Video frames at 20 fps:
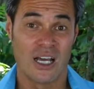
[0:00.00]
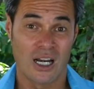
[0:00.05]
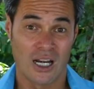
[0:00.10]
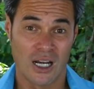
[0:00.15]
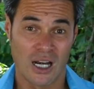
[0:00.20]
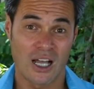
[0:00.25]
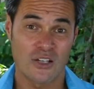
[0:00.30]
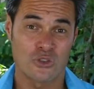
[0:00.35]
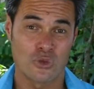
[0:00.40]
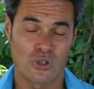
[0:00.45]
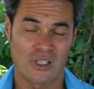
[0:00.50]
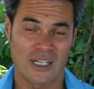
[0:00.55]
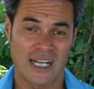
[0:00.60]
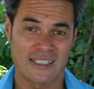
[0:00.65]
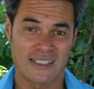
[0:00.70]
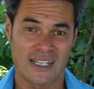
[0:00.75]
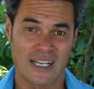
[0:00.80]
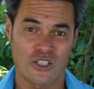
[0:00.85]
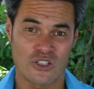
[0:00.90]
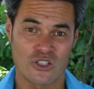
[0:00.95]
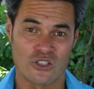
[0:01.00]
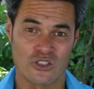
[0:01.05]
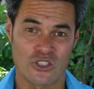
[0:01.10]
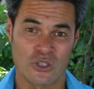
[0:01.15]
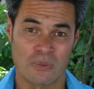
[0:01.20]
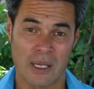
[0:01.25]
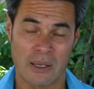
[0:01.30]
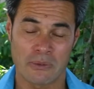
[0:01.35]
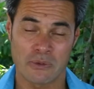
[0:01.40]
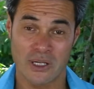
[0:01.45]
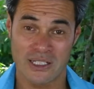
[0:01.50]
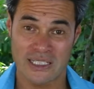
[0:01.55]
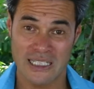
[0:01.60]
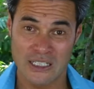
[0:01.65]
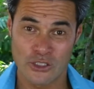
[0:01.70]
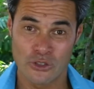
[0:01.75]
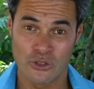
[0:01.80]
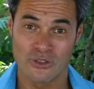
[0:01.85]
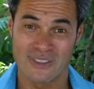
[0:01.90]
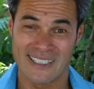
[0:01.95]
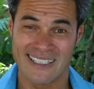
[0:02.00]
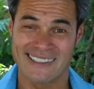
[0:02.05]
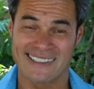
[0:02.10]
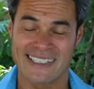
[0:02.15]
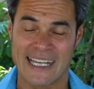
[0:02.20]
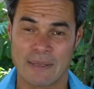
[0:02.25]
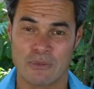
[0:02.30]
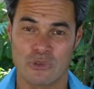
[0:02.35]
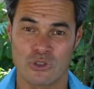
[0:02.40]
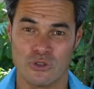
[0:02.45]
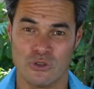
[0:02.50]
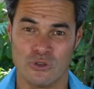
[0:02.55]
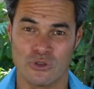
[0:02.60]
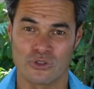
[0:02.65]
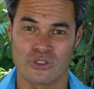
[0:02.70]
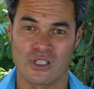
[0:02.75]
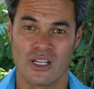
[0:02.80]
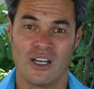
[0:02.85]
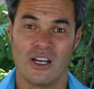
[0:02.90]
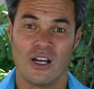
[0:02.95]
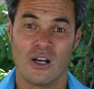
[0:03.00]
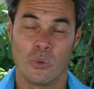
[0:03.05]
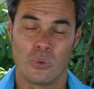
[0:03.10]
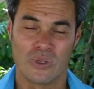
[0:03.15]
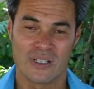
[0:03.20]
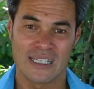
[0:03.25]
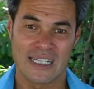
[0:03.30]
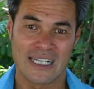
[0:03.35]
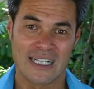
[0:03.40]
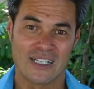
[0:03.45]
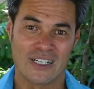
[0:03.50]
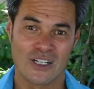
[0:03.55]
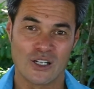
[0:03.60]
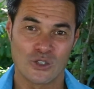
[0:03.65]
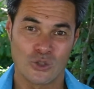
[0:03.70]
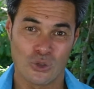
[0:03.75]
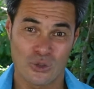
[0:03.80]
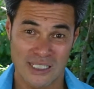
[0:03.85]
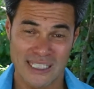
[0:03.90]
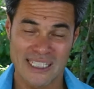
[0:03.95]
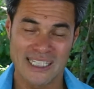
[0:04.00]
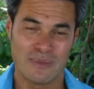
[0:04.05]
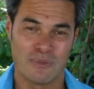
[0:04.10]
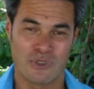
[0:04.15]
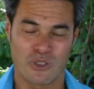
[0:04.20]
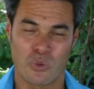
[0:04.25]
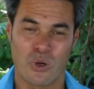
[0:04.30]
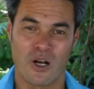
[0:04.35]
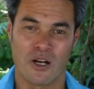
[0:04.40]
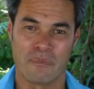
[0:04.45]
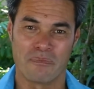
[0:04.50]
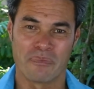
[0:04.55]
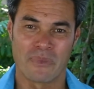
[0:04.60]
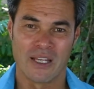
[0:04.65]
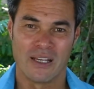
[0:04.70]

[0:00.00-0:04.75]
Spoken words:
large organizations, to be able to actually use these same tools within your team as well.